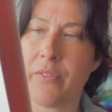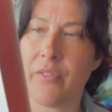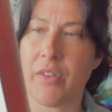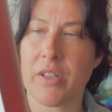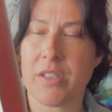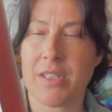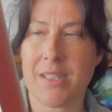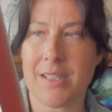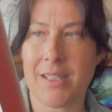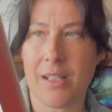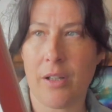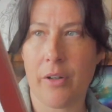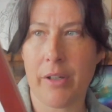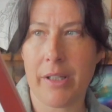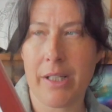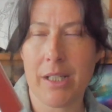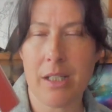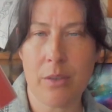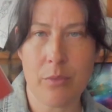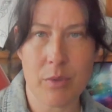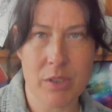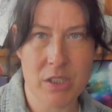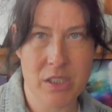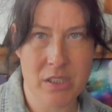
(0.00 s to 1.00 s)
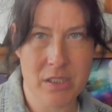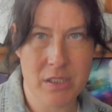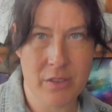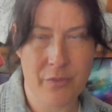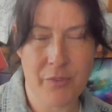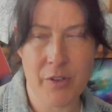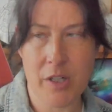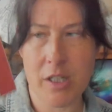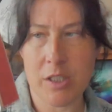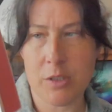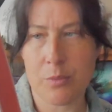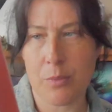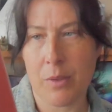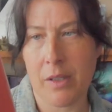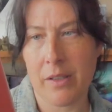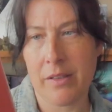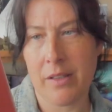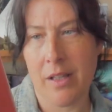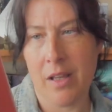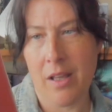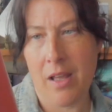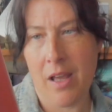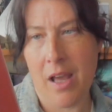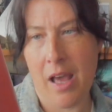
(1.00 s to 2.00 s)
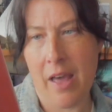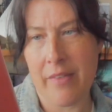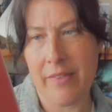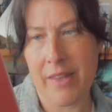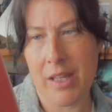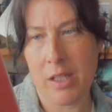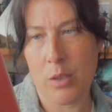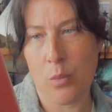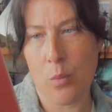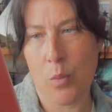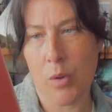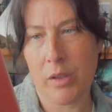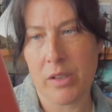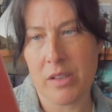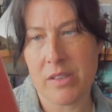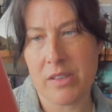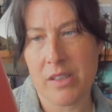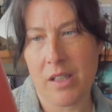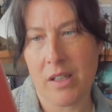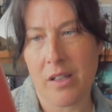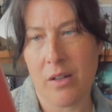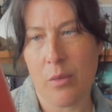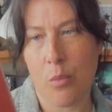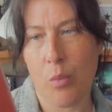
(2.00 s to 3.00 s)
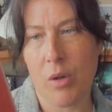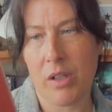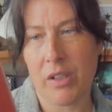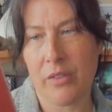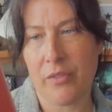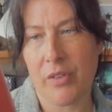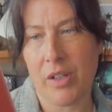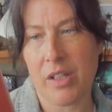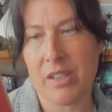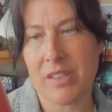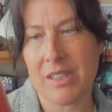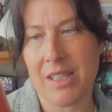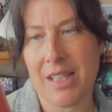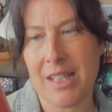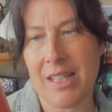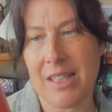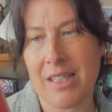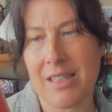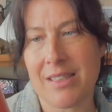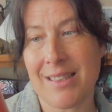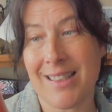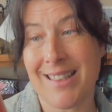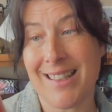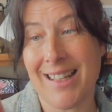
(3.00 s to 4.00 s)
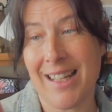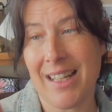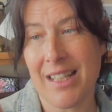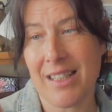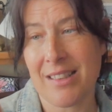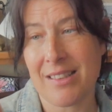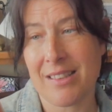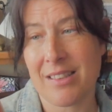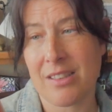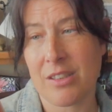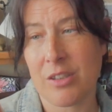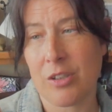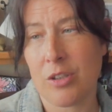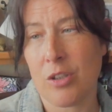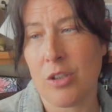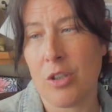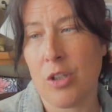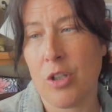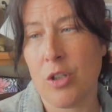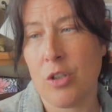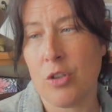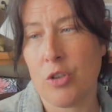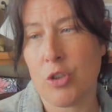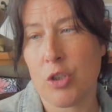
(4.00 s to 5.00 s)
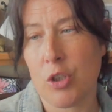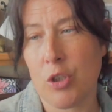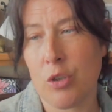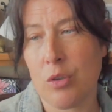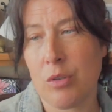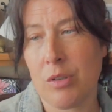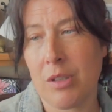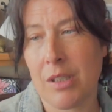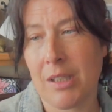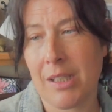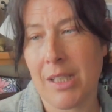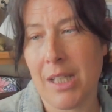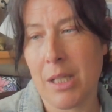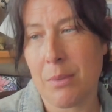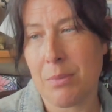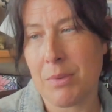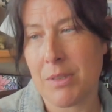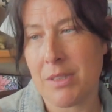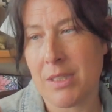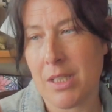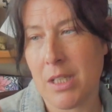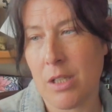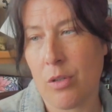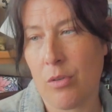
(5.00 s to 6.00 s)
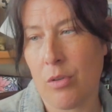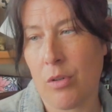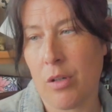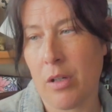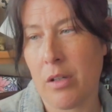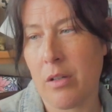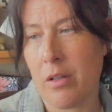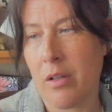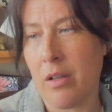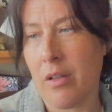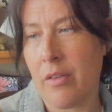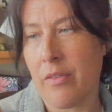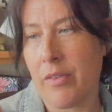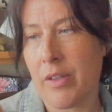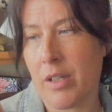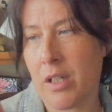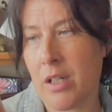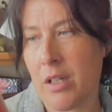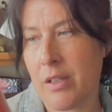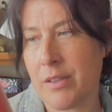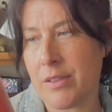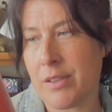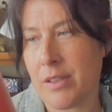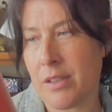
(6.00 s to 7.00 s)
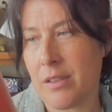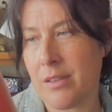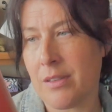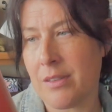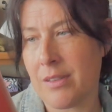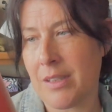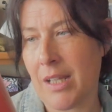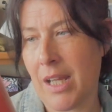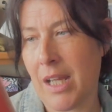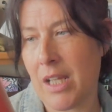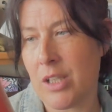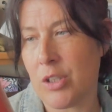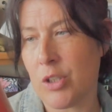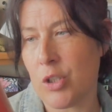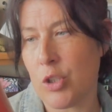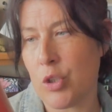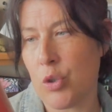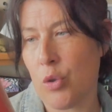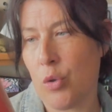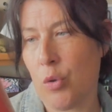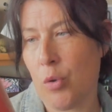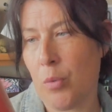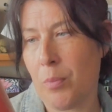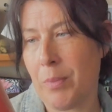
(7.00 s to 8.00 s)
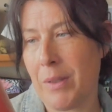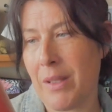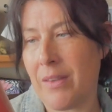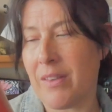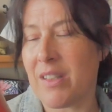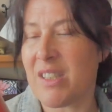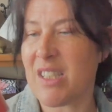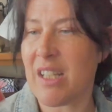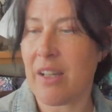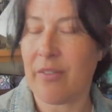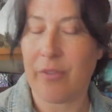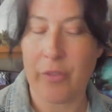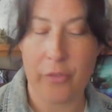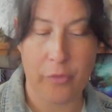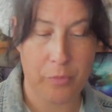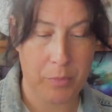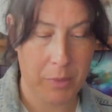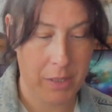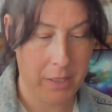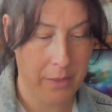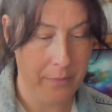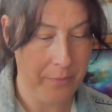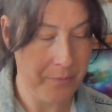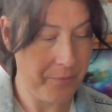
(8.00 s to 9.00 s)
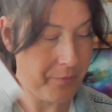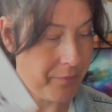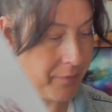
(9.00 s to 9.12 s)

of Us is Lying, which is the first one. And then One of Us is Next, Two Can Keep a Secret, The Cousins, and You'll Be the Death of Me.